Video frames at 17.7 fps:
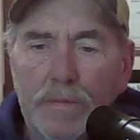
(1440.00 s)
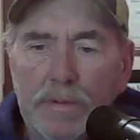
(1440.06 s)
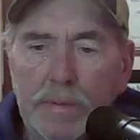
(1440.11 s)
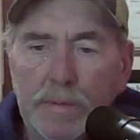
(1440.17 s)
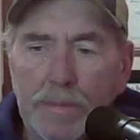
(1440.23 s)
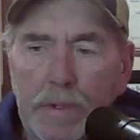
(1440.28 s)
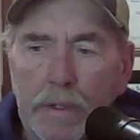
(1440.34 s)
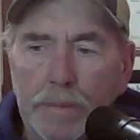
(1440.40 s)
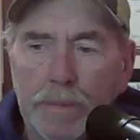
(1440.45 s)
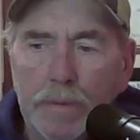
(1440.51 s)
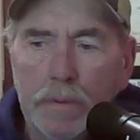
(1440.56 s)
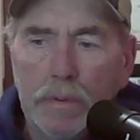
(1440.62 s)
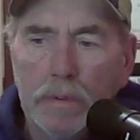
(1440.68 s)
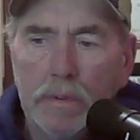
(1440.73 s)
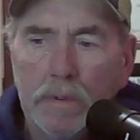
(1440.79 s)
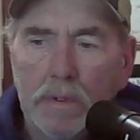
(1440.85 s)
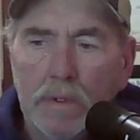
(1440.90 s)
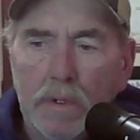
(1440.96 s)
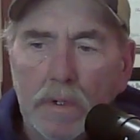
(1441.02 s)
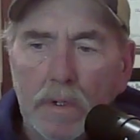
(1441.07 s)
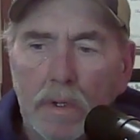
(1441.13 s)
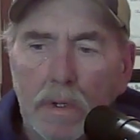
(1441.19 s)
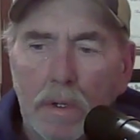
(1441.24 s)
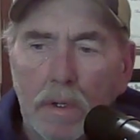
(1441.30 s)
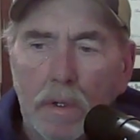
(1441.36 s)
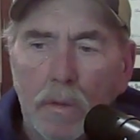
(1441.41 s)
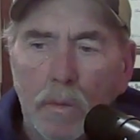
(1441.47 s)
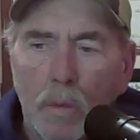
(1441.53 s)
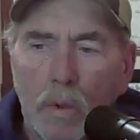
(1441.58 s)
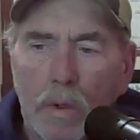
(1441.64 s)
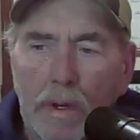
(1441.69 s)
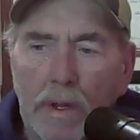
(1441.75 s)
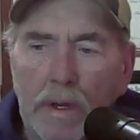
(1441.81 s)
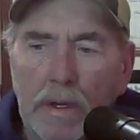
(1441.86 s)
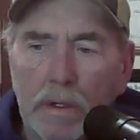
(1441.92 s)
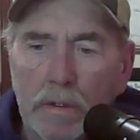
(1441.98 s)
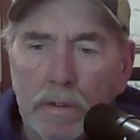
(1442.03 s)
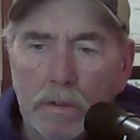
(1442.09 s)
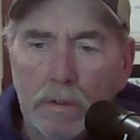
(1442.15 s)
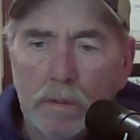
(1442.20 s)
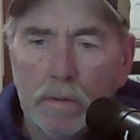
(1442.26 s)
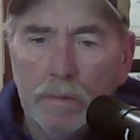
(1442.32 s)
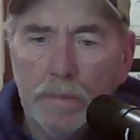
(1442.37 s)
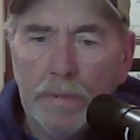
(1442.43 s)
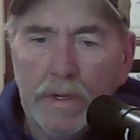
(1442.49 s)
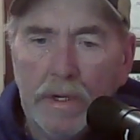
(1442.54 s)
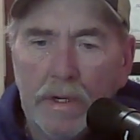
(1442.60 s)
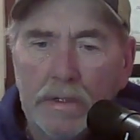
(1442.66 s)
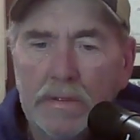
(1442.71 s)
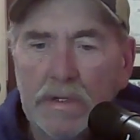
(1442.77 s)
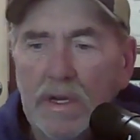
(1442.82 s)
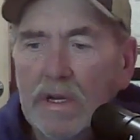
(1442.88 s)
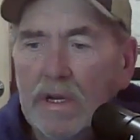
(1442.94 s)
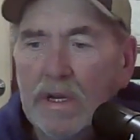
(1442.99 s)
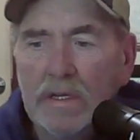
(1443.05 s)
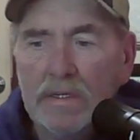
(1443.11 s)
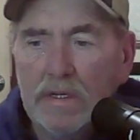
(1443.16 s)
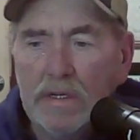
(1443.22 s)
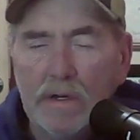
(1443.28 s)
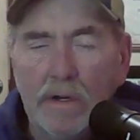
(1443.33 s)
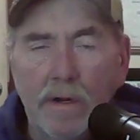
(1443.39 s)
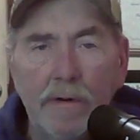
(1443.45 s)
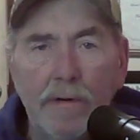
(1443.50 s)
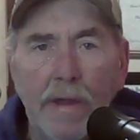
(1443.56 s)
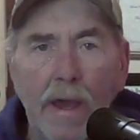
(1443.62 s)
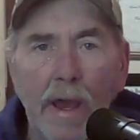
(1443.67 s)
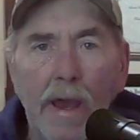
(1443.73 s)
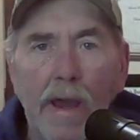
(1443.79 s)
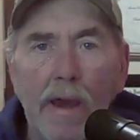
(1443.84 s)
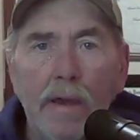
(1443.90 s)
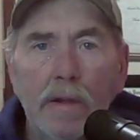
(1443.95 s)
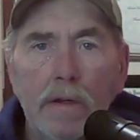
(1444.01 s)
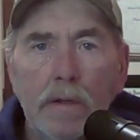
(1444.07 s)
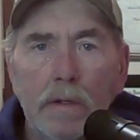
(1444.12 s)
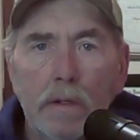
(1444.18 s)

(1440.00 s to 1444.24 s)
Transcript: to people what I could do because I guess I had already had